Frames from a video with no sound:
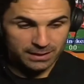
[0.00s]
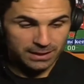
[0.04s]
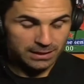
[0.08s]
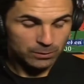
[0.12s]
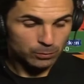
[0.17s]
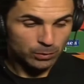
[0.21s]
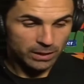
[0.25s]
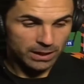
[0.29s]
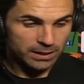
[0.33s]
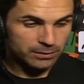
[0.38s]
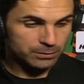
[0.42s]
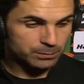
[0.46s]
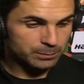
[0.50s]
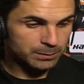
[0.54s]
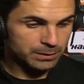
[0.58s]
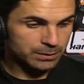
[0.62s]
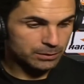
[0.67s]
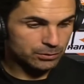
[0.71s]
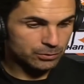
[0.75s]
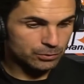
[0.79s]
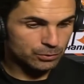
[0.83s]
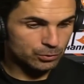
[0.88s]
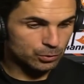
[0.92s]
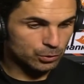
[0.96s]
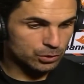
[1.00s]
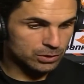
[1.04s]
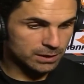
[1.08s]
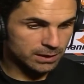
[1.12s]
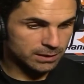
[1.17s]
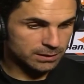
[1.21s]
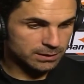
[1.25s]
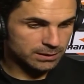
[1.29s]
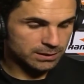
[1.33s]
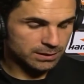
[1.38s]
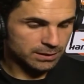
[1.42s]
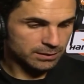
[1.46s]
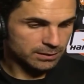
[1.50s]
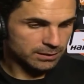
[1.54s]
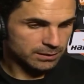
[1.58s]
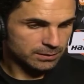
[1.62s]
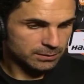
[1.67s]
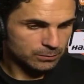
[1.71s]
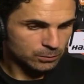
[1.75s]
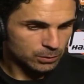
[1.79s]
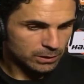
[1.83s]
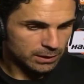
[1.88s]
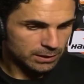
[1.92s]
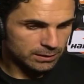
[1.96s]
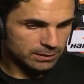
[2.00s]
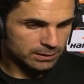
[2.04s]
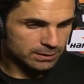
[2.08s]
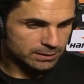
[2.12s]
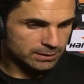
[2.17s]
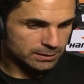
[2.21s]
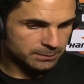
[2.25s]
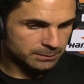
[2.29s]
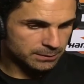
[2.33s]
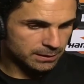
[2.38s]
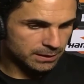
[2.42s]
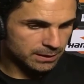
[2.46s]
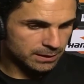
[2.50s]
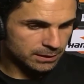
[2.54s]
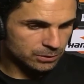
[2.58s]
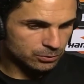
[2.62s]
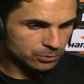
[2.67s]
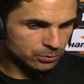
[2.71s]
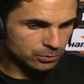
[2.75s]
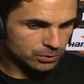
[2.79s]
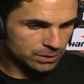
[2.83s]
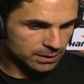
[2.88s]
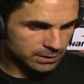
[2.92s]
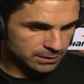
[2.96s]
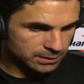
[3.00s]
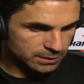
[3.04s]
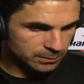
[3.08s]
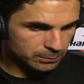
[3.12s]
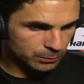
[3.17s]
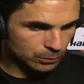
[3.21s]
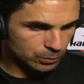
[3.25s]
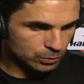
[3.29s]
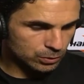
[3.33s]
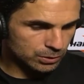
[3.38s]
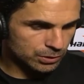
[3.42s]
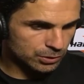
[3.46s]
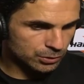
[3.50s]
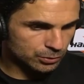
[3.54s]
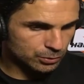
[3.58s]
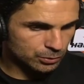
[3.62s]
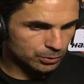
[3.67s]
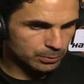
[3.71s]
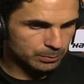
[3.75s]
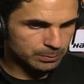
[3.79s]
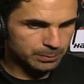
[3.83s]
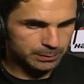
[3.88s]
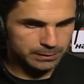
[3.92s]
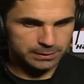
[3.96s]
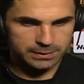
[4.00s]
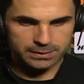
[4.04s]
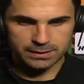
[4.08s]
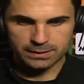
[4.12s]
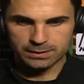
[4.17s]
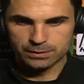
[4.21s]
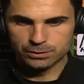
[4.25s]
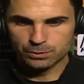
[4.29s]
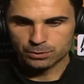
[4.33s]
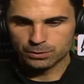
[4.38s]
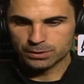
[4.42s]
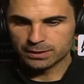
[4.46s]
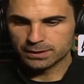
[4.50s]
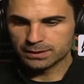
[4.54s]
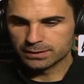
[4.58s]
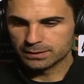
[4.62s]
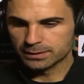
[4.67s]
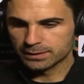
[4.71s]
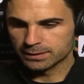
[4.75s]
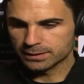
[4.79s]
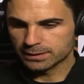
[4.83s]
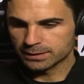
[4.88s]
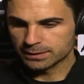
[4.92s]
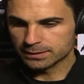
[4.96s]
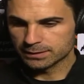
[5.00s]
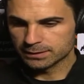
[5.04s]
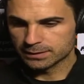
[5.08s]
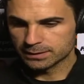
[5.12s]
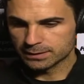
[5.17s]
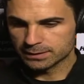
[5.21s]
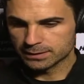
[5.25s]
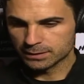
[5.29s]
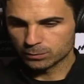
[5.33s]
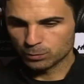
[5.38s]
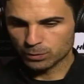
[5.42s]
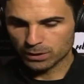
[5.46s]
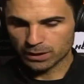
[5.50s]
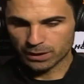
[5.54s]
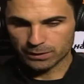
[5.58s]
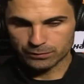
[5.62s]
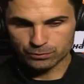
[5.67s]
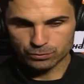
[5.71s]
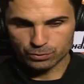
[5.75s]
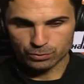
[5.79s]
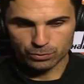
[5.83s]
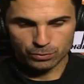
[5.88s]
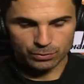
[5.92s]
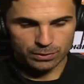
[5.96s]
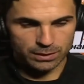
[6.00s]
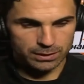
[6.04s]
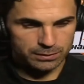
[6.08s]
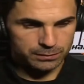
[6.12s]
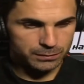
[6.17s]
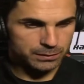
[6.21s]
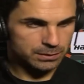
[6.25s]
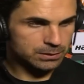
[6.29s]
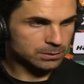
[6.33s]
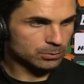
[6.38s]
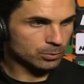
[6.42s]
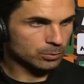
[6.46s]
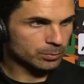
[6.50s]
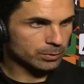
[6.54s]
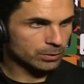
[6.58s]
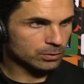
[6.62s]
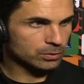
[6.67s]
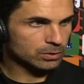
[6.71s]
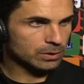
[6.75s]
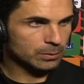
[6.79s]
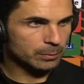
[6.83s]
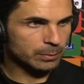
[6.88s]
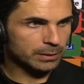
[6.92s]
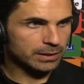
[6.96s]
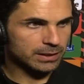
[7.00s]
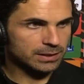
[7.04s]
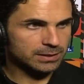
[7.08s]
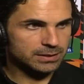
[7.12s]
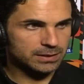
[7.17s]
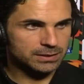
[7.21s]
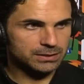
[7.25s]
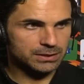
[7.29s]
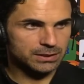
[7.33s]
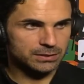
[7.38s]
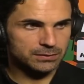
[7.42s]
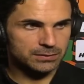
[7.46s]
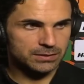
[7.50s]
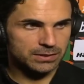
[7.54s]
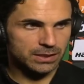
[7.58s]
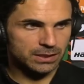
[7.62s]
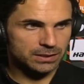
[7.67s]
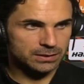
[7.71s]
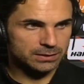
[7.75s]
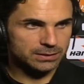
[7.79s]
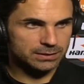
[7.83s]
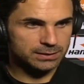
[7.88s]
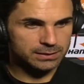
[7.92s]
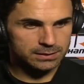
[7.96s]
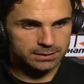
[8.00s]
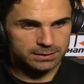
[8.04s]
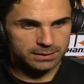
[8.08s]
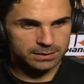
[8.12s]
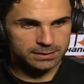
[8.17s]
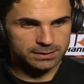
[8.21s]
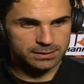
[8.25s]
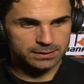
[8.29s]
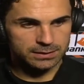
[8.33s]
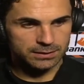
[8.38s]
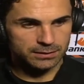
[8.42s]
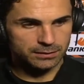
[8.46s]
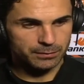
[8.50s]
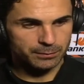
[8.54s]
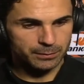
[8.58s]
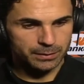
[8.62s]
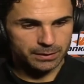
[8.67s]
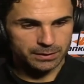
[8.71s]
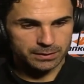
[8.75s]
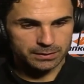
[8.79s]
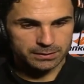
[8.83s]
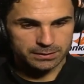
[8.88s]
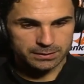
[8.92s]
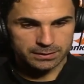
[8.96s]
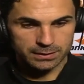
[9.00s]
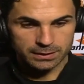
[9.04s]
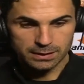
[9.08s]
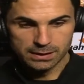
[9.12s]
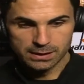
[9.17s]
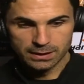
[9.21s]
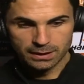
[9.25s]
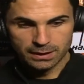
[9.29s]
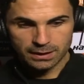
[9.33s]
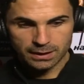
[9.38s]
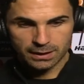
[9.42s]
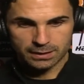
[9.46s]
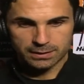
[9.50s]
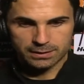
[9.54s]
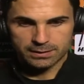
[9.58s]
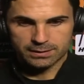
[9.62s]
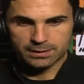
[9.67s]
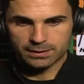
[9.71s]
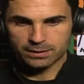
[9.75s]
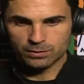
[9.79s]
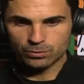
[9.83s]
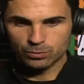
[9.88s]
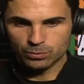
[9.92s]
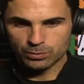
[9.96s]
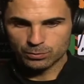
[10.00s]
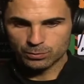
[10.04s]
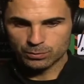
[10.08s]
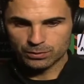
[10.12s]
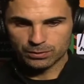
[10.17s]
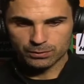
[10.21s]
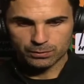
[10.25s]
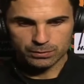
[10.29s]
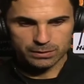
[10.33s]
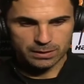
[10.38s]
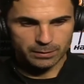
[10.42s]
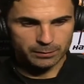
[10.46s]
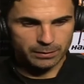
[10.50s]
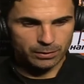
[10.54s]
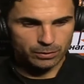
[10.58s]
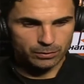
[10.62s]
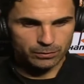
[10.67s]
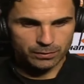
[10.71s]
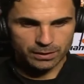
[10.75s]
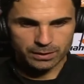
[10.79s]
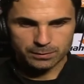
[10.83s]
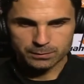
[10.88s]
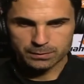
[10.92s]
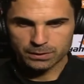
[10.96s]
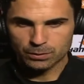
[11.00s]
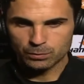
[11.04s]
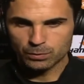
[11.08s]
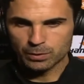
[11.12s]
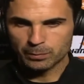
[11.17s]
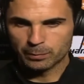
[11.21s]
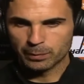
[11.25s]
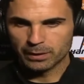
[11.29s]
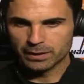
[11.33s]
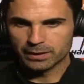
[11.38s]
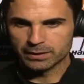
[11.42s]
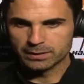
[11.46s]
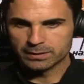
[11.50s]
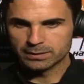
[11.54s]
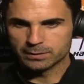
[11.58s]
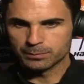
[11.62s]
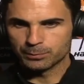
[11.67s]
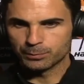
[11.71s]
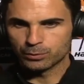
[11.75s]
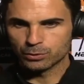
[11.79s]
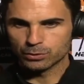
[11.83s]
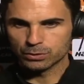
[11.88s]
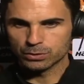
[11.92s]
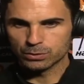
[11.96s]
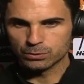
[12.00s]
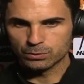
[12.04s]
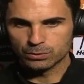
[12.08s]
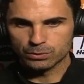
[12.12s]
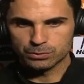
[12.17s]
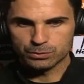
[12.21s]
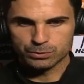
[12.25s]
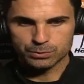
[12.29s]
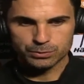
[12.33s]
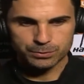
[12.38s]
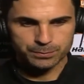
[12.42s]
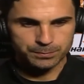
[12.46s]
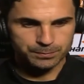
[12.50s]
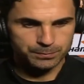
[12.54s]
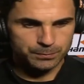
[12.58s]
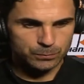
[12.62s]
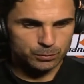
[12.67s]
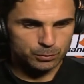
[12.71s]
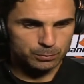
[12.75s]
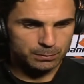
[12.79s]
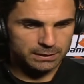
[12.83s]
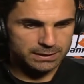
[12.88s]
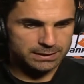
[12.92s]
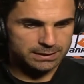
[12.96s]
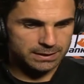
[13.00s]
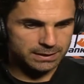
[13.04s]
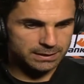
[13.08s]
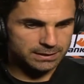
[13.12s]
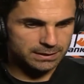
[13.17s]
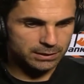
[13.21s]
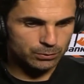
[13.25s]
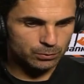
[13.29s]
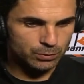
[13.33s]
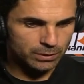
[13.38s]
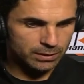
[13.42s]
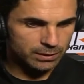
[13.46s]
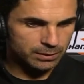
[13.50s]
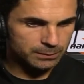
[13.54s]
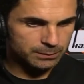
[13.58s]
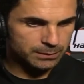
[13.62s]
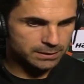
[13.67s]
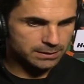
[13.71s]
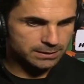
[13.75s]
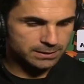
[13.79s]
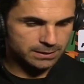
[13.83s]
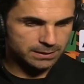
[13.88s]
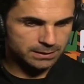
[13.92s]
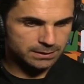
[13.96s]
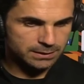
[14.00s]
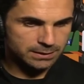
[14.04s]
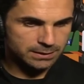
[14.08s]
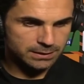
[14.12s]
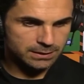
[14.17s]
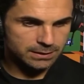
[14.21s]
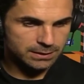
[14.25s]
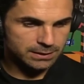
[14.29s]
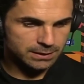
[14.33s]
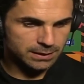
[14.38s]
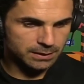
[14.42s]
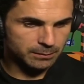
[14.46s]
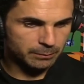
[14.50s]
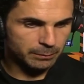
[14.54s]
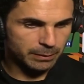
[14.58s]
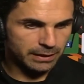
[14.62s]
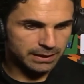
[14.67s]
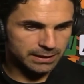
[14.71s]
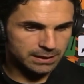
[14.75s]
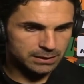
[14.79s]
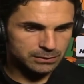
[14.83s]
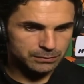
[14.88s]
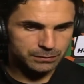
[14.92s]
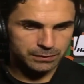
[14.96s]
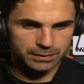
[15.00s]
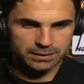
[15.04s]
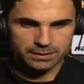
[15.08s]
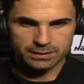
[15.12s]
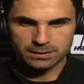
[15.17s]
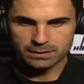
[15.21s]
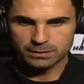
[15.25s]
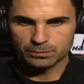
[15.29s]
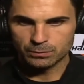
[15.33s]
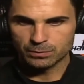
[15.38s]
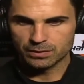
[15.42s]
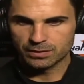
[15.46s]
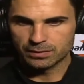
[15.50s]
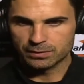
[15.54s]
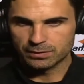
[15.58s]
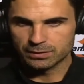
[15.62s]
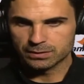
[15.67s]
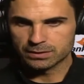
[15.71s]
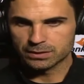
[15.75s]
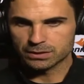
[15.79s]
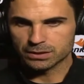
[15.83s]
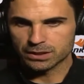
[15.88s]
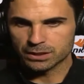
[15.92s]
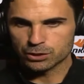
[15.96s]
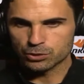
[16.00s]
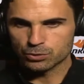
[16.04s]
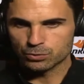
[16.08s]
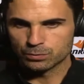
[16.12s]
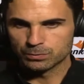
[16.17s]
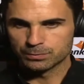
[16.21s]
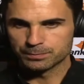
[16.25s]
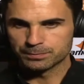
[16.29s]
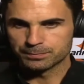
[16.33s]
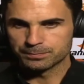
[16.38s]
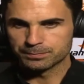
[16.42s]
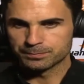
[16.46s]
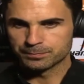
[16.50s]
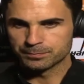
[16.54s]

Yeah, we have been rotating. I think we are the team that has rotated most in Europe uh, till today, and uh, we have to do that. First of all, because the players deserve chances and deserve minutes, and the second, because the amount of games that we play, it's impossible to to maintain the rhythm, the intensity, and players fit with this schedule.